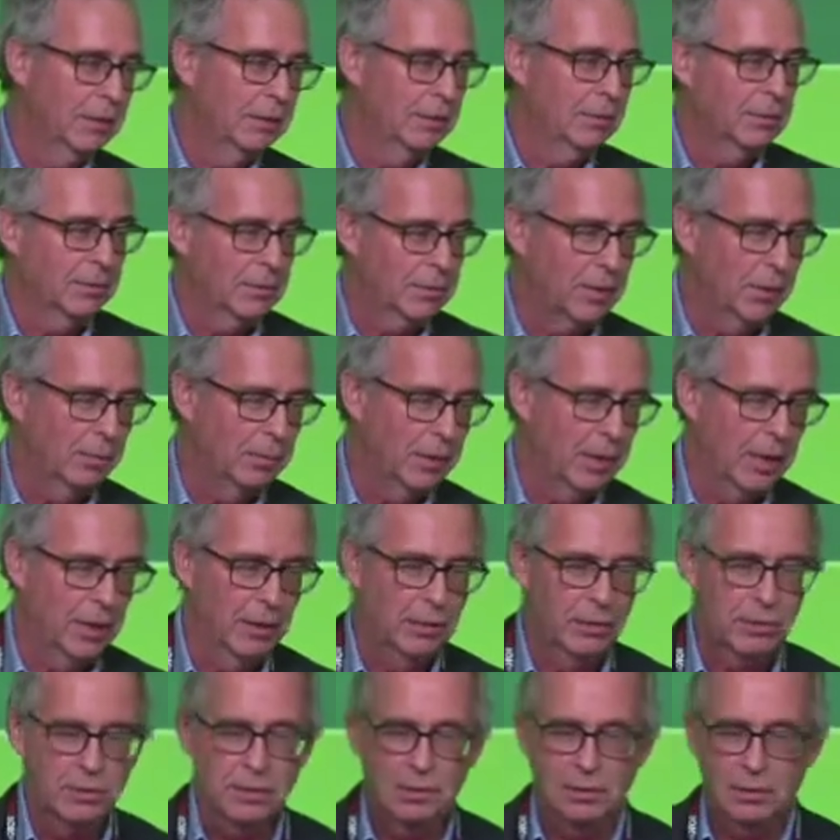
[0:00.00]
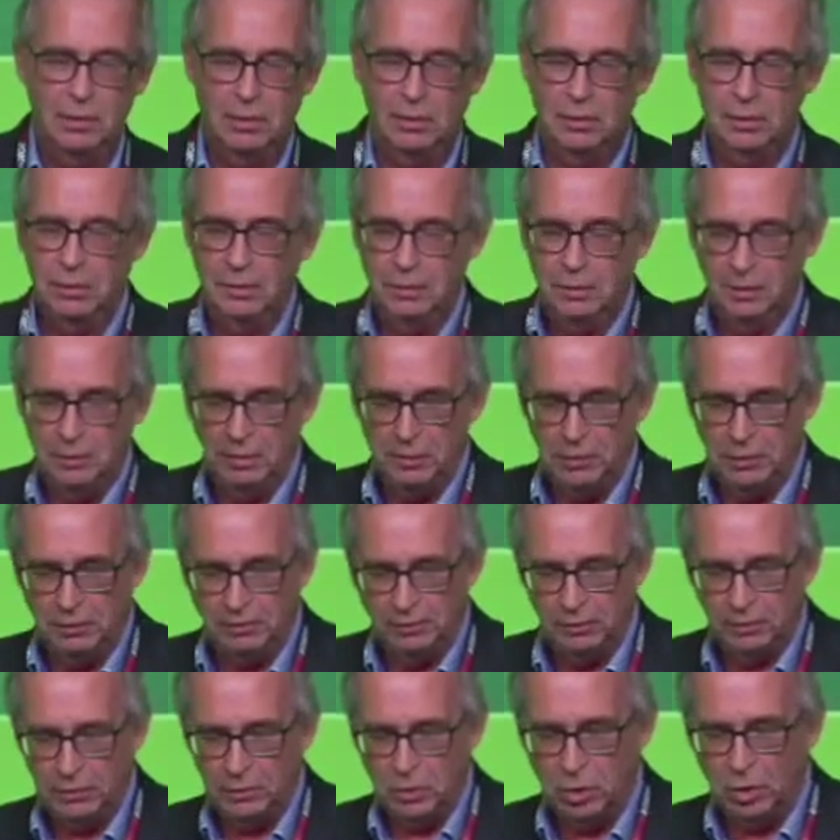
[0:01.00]
someone else on a
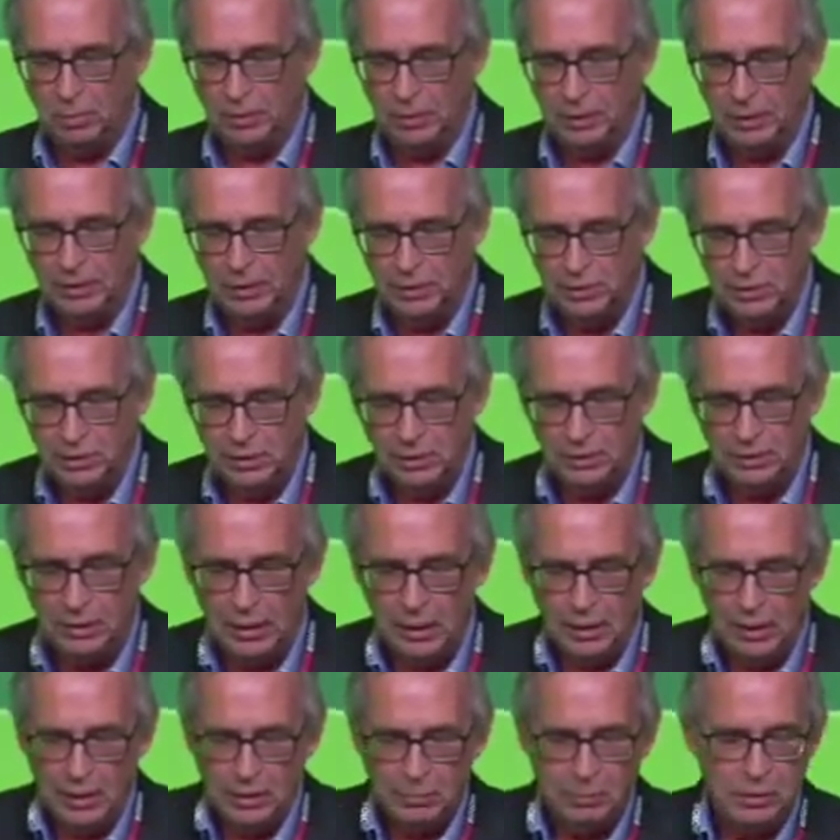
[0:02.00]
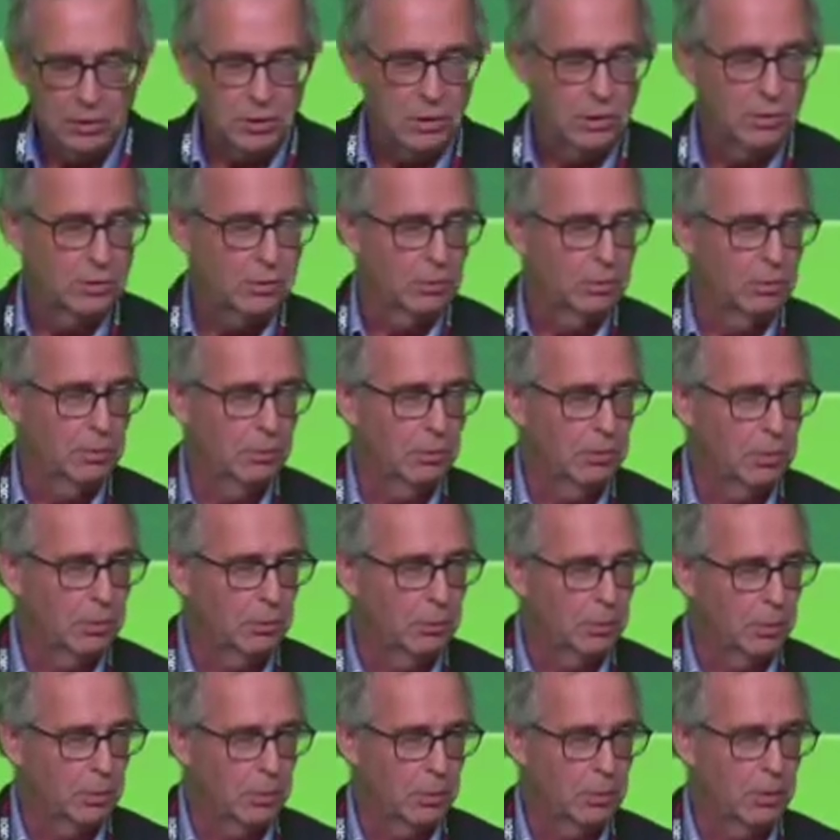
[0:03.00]
different topic. So we just
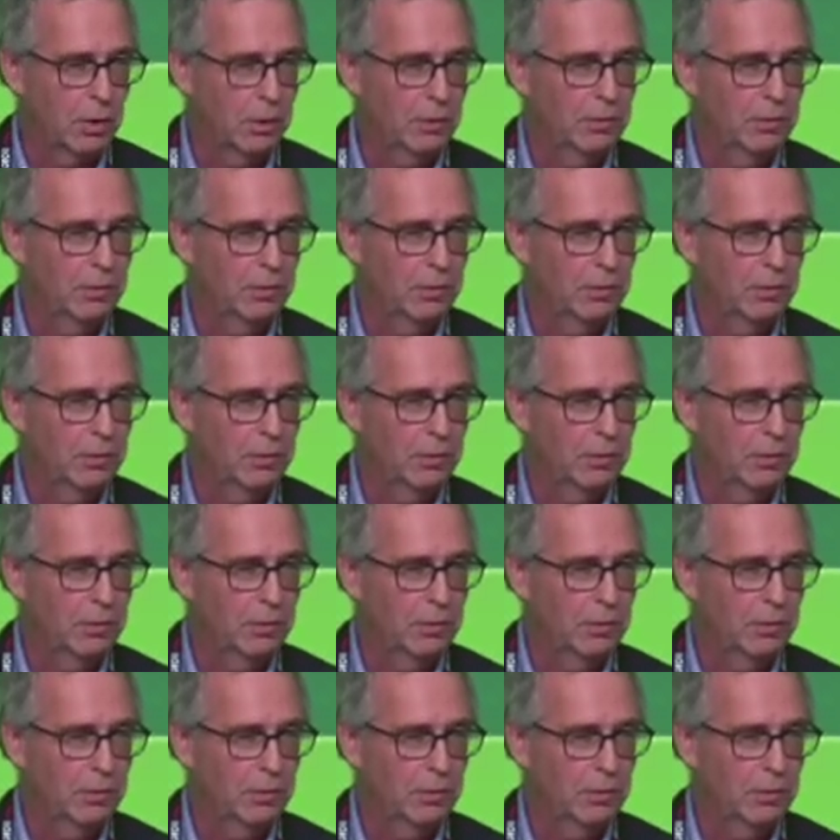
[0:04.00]
report on